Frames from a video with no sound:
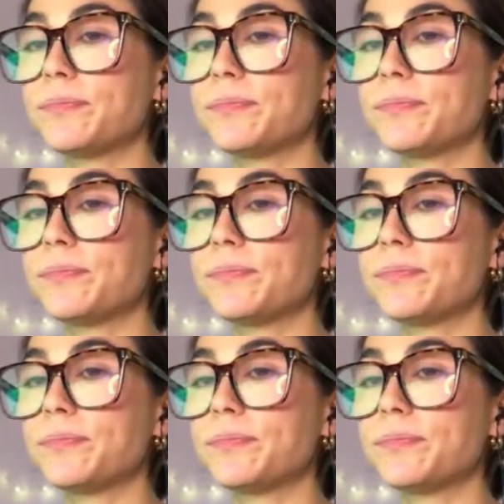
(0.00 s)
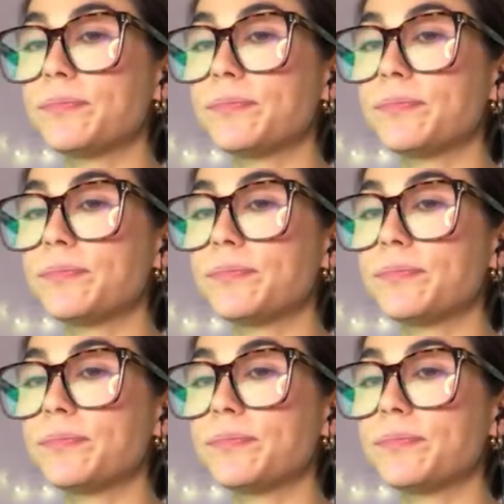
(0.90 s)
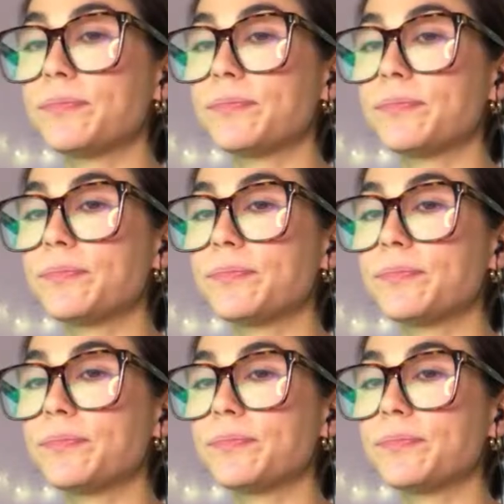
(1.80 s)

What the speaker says: everything you dream of